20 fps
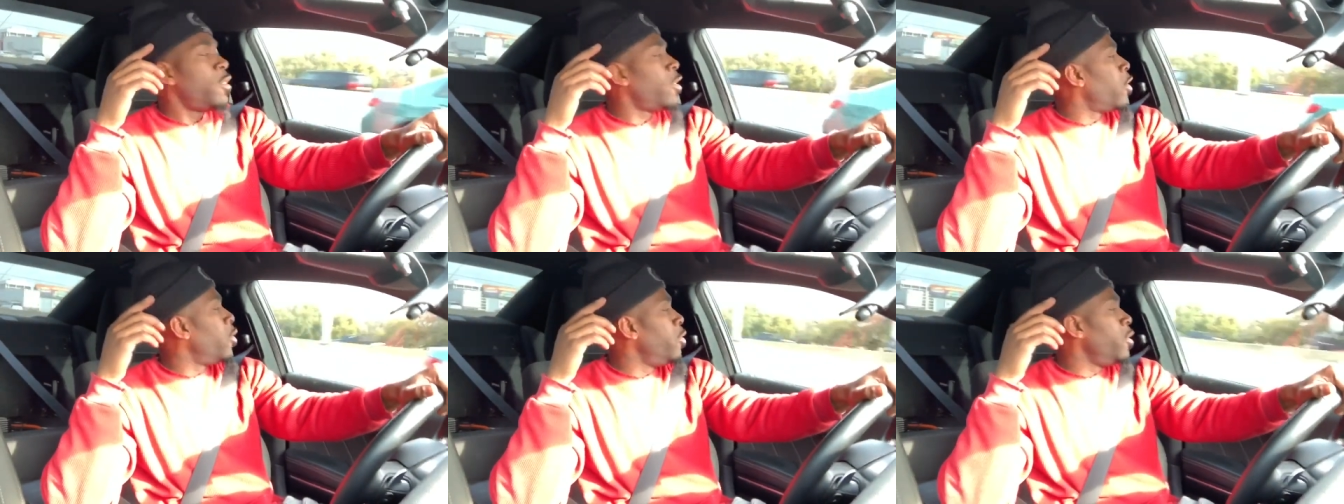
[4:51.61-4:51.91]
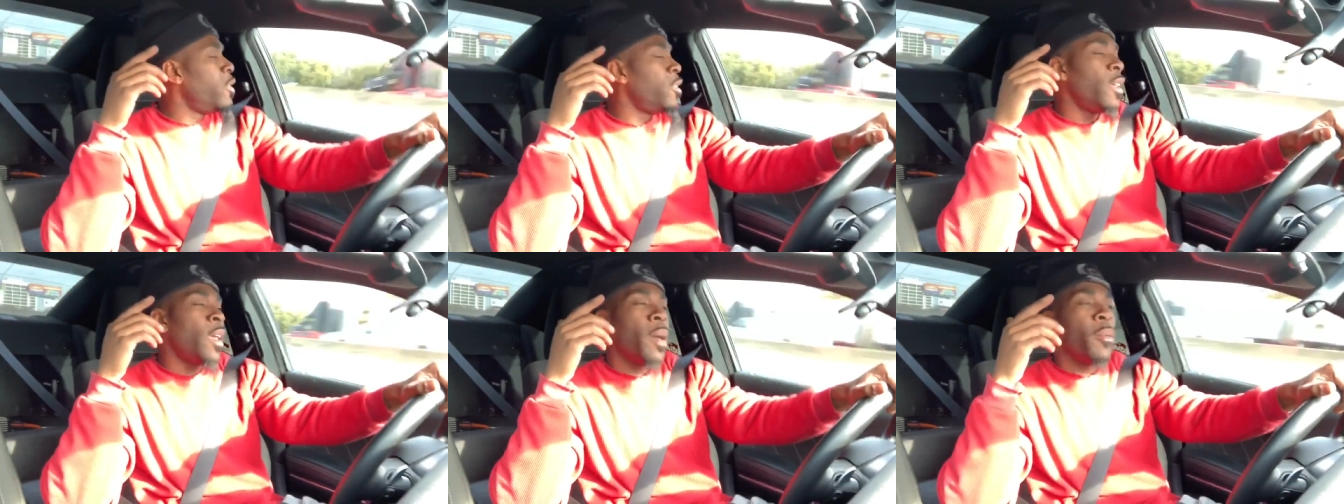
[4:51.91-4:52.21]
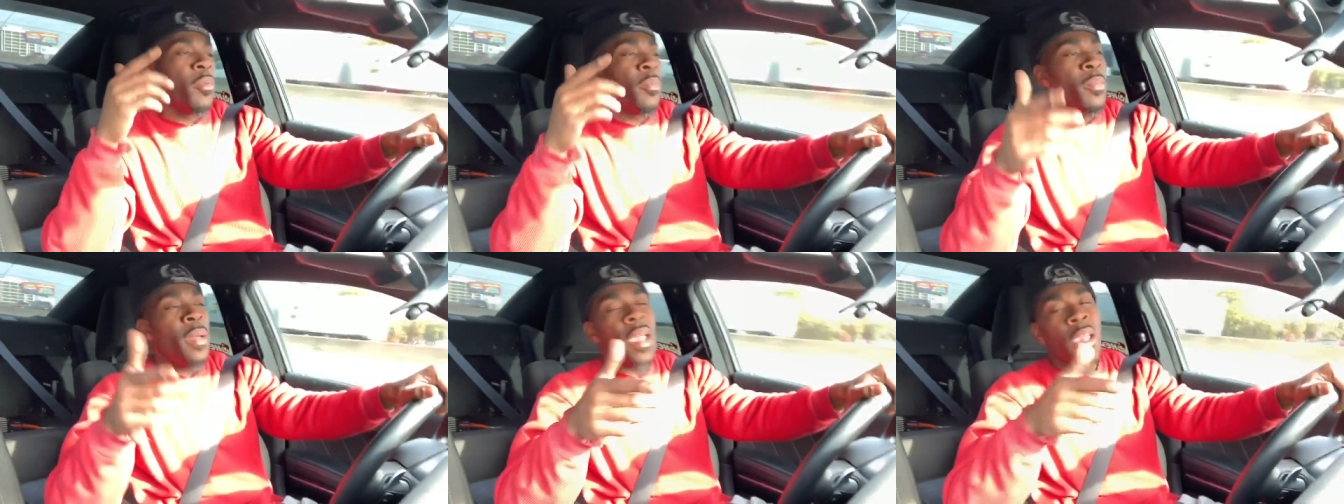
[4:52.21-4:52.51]
turn this
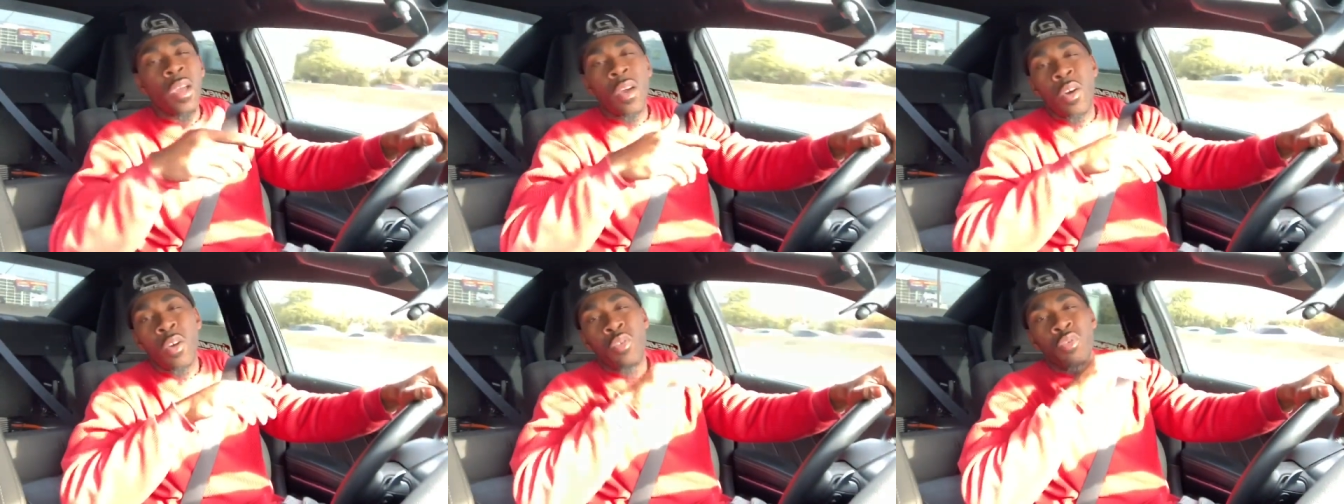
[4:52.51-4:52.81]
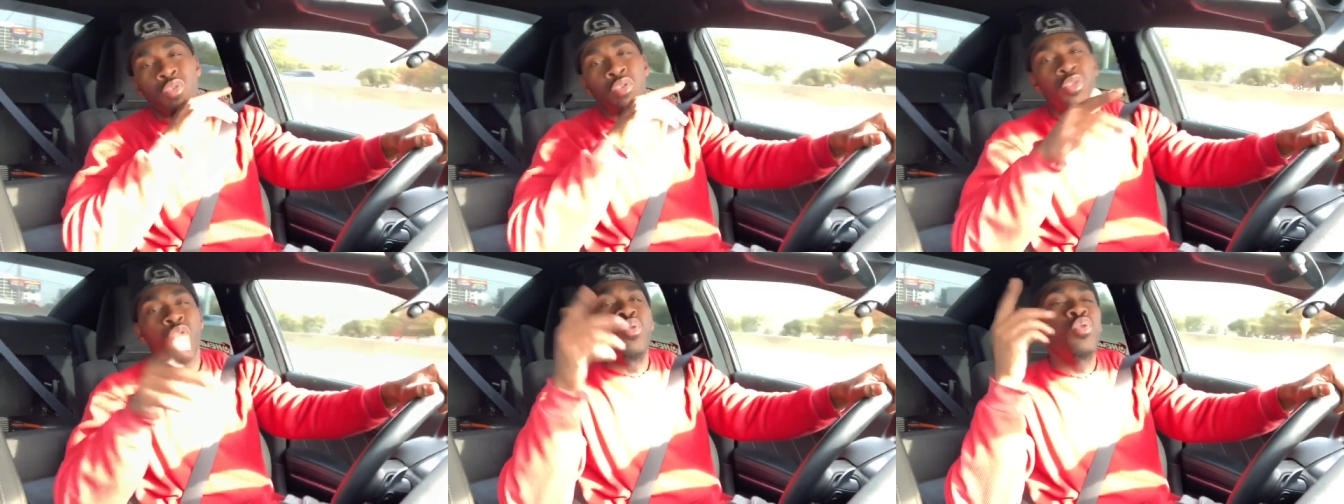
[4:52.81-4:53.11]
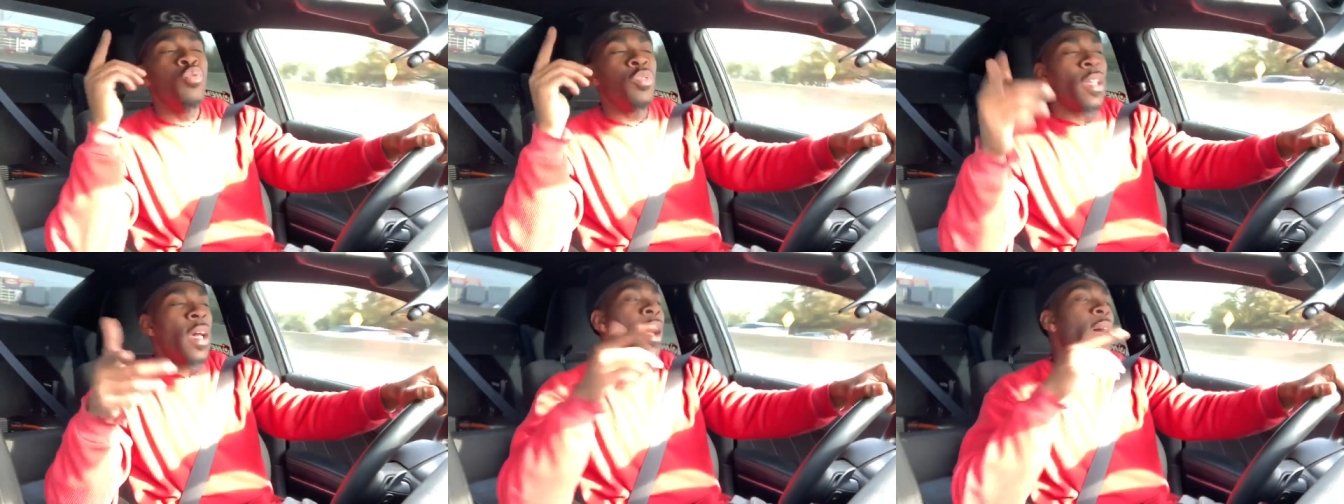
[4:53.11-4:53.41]
camera back on
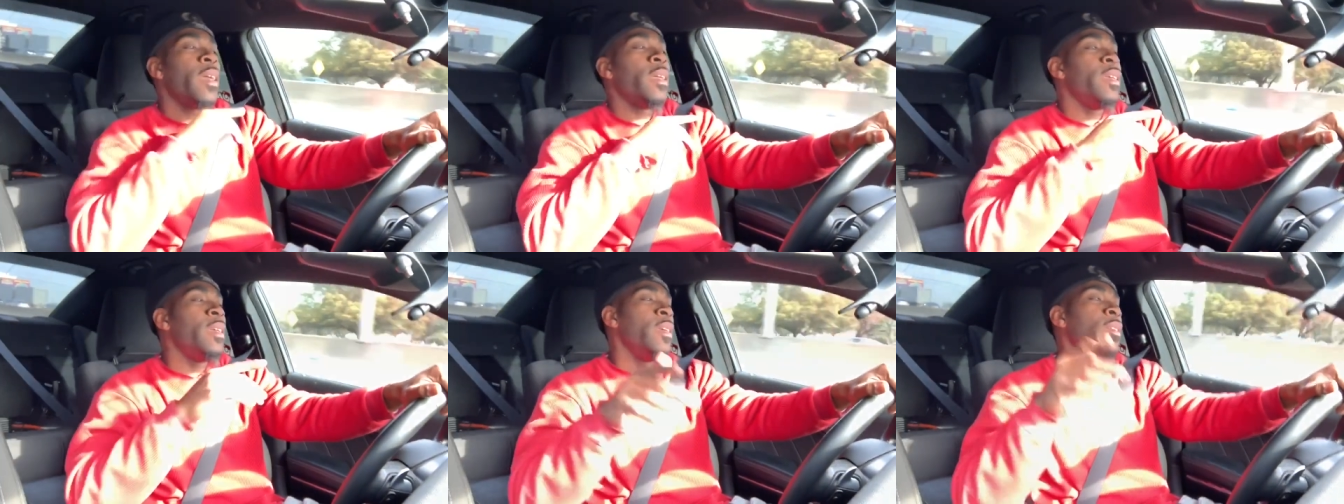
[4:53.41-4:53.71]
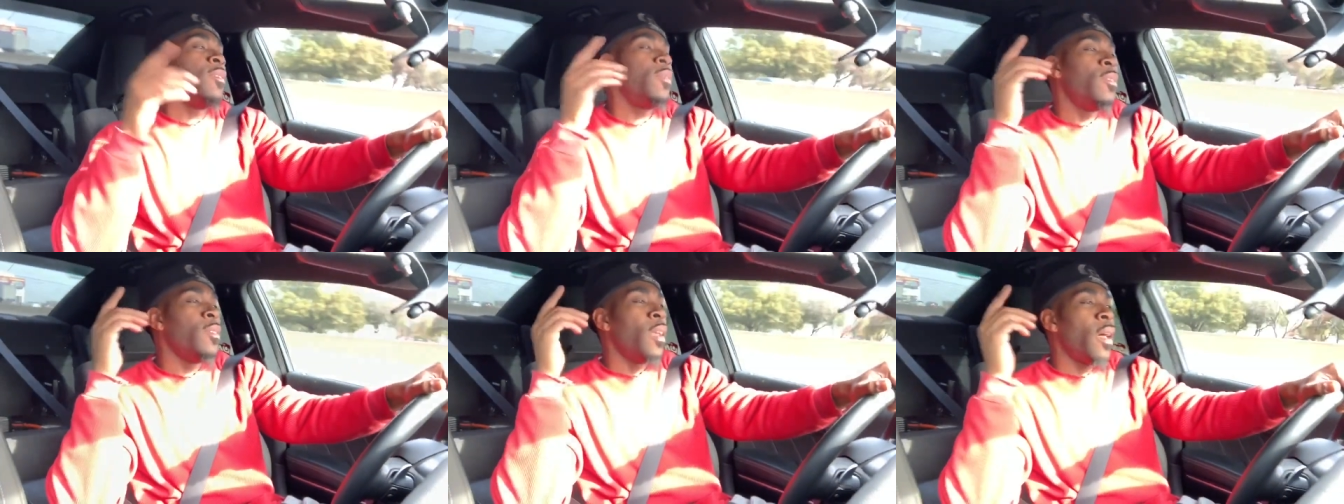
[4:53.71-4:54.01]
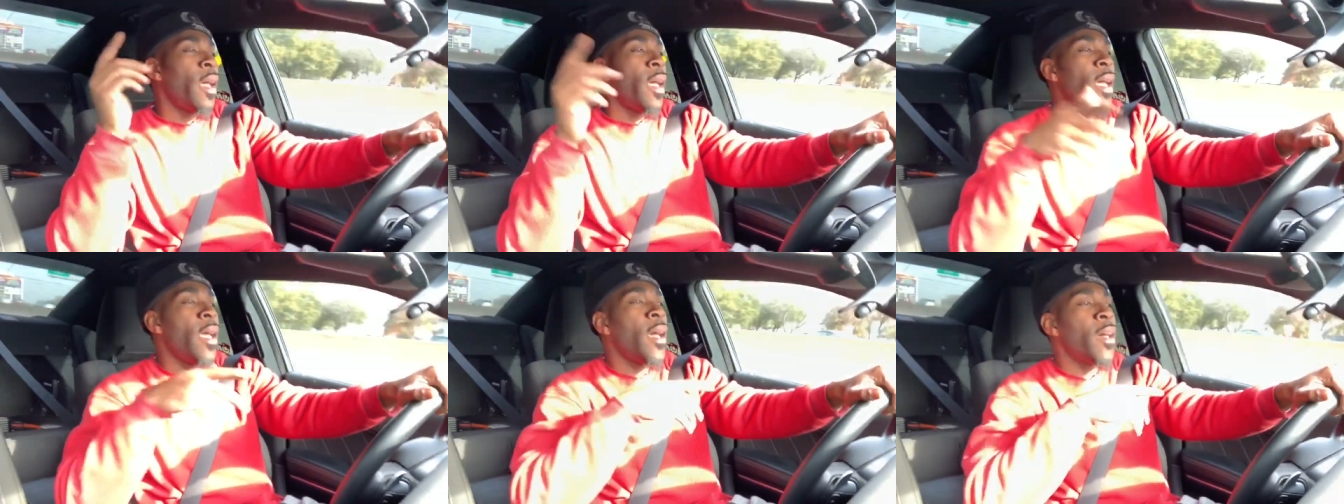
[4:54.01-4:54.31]
soon as I get to the
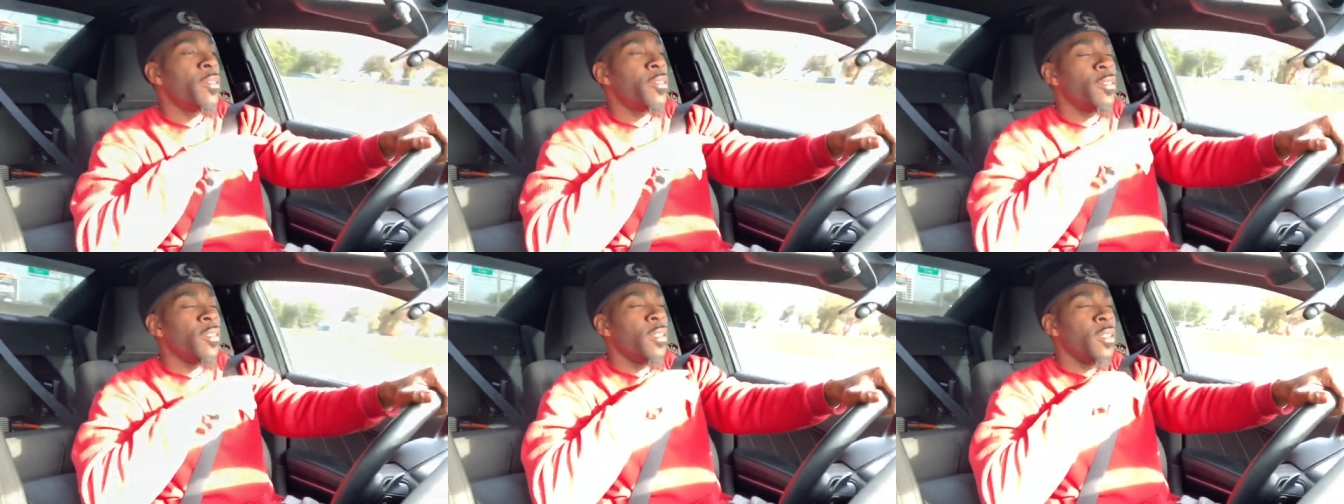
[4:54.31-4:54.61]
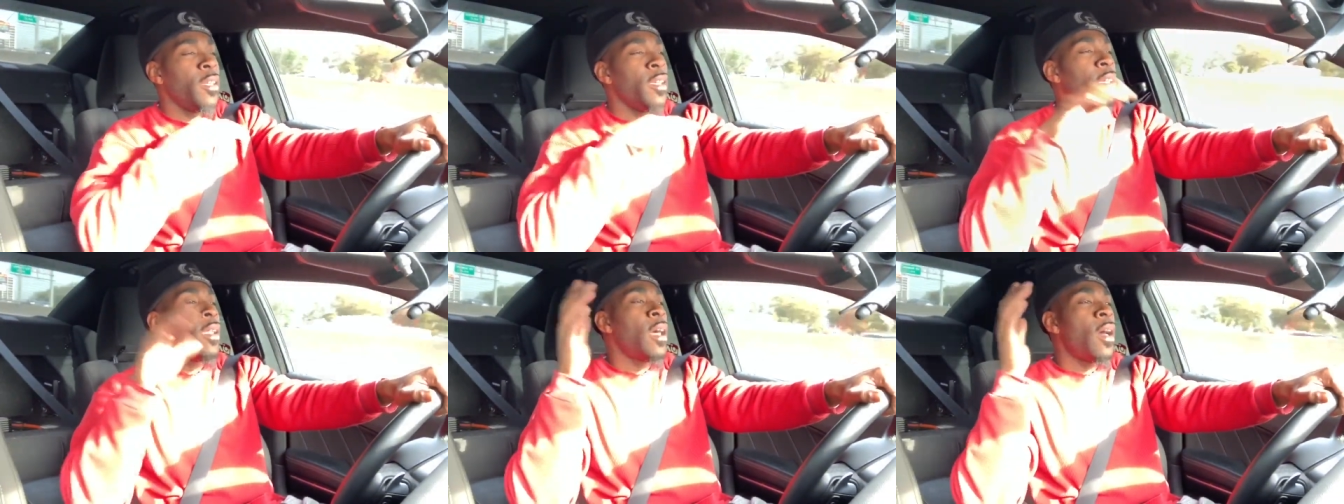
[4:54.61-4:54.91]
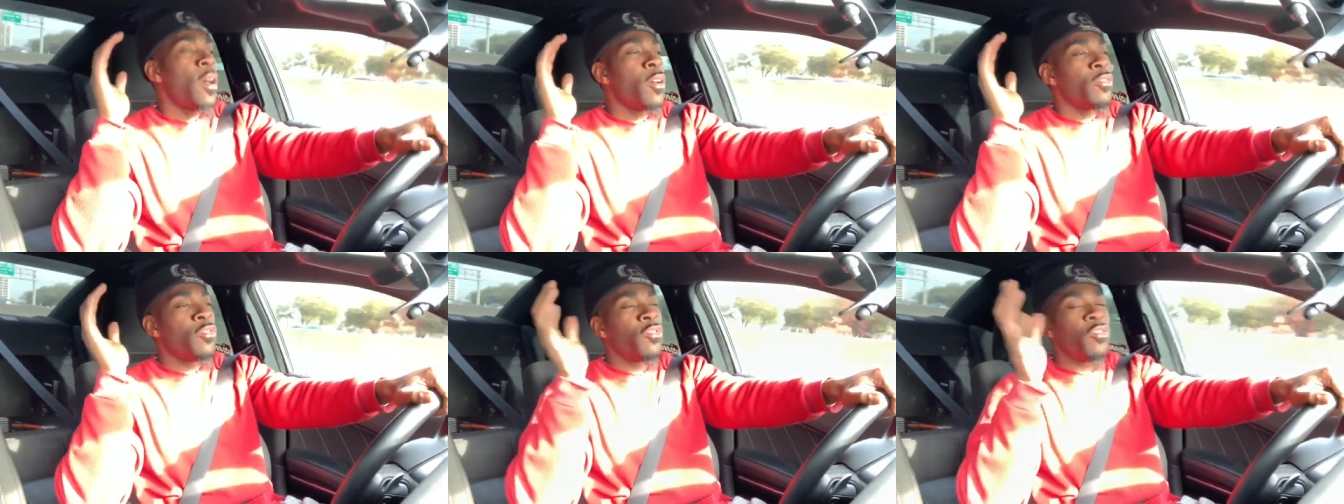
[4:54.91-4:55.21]
house and get
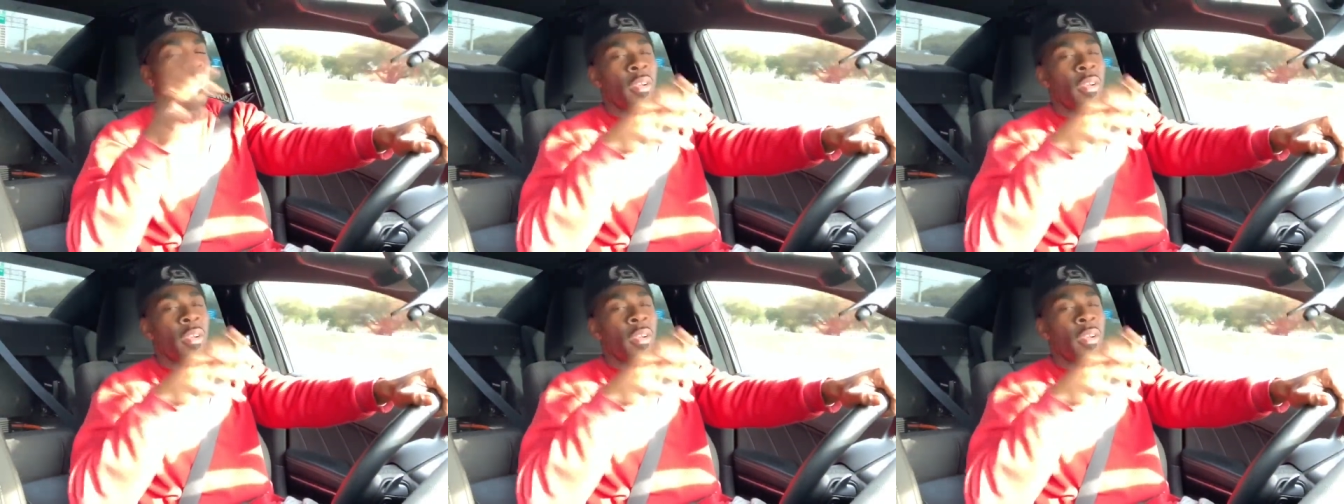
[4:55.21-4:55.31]
all